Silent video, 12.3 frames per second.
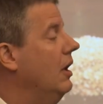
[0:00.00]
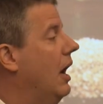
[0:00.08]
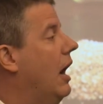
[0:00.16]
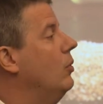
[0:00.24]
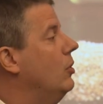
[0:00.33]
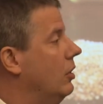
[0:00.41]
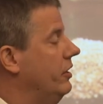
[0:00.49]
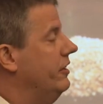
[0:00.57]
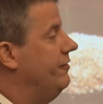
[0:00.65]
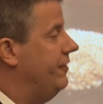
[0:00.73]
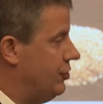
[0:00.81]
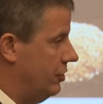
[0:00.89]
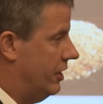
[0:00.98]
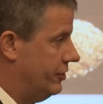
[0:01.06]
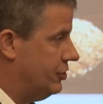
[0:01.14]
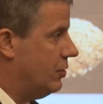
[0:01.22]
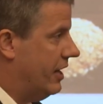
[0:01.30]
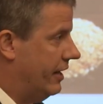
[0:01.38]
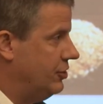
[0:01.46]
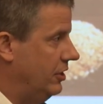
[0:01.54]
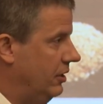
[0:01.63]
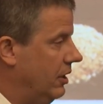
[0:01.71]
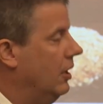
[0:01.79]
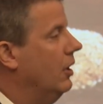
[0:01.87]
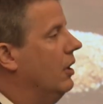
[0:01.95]
I would call it a visionary strategy
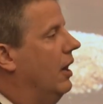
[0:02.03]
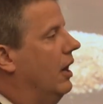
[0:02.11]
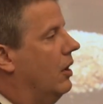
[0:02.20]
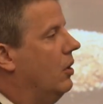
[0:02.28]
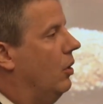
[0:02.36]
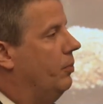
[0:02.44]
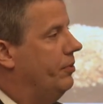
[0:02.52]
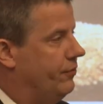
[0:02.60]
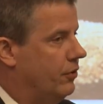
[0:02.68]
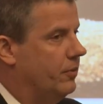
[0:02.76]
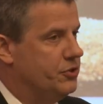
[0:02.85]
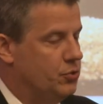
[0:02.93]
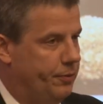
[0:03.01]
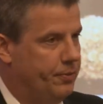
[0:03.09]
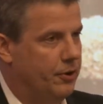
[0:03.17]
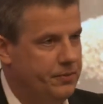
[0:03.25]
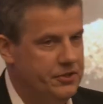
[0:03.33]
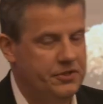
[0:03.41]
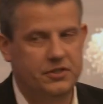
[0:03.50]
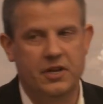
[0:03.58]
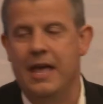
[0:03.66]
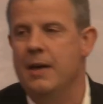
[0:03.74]
called Performance with Purpose.